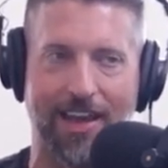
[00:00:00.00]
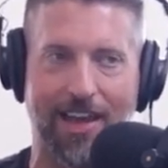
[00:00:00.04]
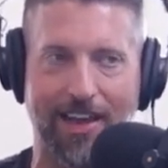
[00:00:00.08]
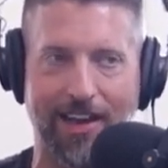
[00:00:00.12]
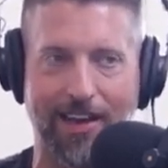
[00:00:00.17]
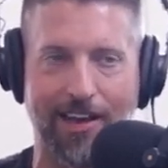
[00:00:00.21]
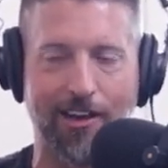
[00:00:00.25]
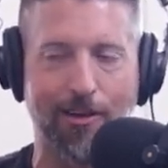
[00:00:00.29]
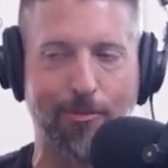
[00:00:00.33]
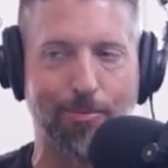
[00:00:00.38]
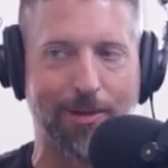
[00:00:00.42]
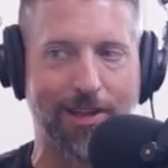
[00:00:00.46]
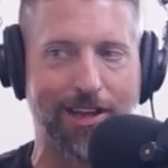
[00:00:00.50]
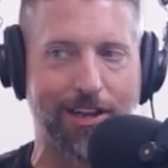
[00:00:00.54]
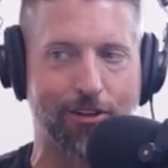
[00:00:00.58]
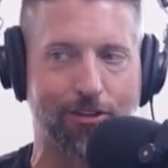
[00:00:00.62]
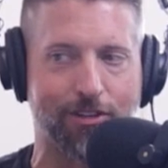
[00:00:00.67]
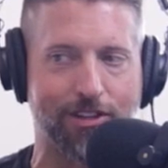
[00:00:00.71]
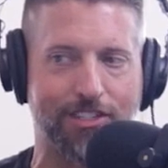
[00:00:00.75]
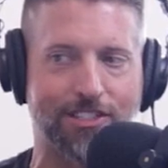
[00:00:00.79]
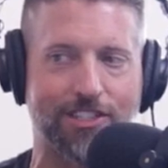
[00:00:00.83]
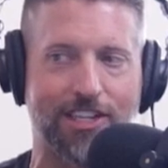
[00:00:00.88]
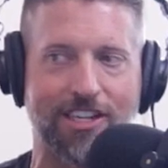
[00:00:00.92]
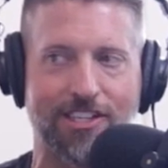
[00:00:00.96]
An airplane
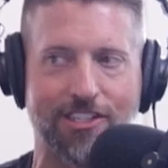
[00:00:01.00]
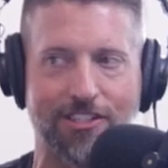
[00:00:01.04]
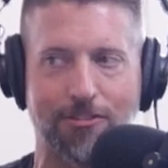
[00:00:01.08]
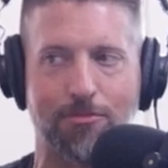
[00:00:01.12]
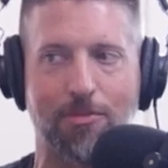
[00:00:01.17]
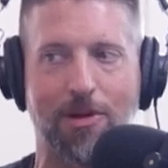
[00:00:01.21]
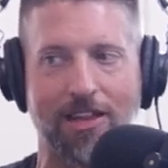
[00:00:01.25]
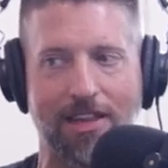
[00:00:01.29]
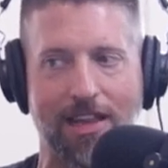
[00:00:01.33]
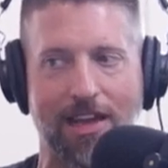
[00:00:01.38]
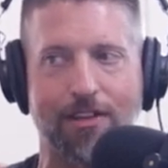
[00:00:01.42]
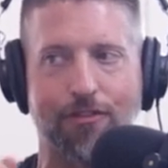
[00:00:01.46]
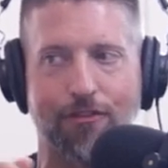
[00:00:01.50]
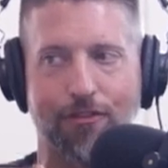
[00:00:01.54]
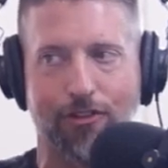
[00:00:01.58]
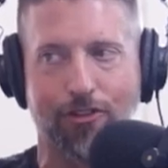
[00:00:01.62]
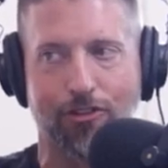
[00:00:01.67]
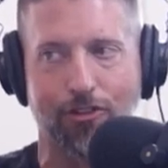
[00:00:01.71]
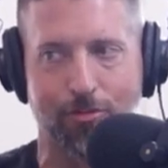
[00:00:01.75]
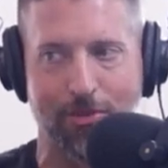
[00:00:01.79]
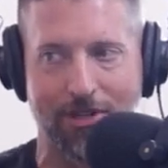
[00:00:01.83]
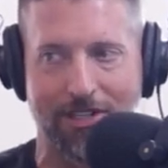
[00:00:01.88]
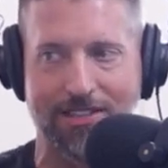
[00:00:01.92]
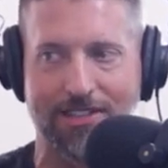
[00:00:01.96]
only changes my life for a
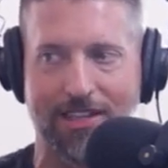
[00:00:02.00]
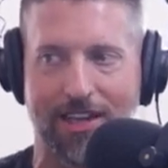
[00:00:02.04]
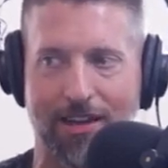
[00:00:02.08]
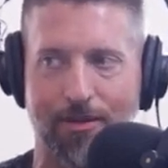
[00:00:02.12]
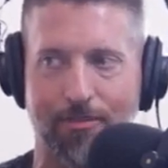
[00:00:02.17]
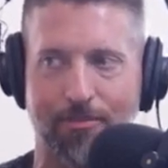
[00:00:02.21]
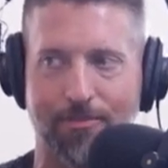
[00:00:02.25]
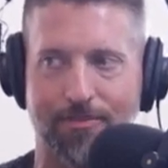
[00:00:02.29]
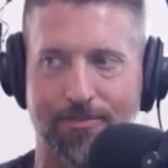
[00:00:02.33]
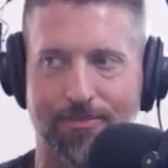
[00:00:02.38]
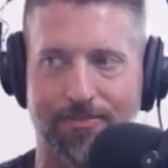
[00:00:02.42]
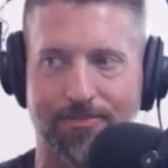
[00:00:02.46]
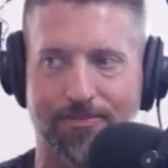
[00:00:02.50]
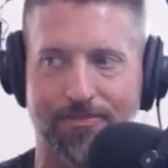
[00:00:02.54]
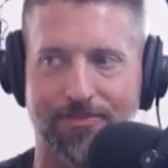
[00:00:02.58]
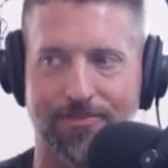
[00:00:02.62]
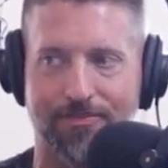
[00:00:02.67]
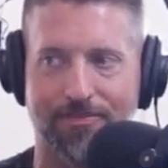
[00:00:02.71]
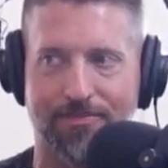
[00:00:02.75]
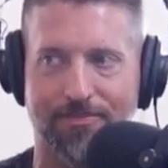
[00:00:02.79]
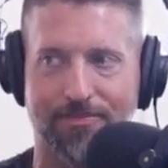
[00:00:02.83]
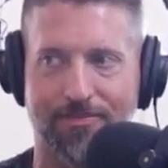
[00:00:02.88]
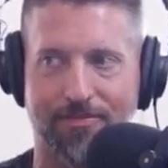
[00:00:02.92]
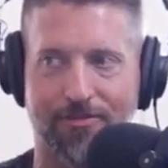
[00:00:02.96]
little bit of time.
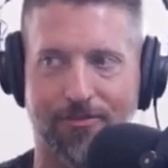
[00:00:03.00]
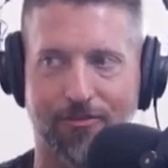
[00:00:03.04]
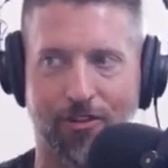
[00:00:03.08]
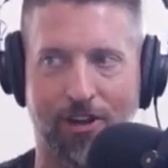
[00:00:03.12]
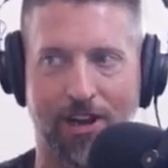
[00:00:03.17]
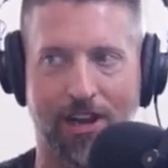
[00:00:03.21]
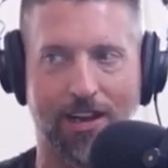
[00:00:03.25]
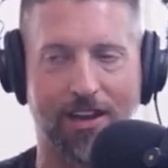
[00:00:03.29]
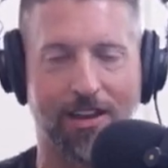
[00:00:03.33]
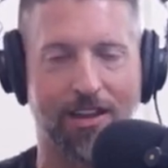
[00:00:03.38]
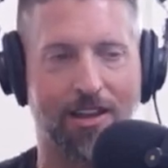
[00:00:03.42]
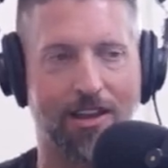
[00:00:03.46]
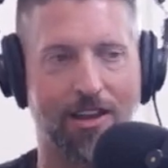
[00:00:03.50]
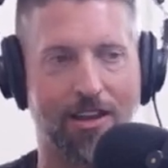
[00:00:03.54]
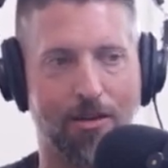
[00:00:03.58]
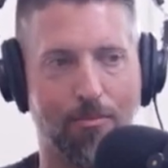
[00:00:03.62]
Yep. Right?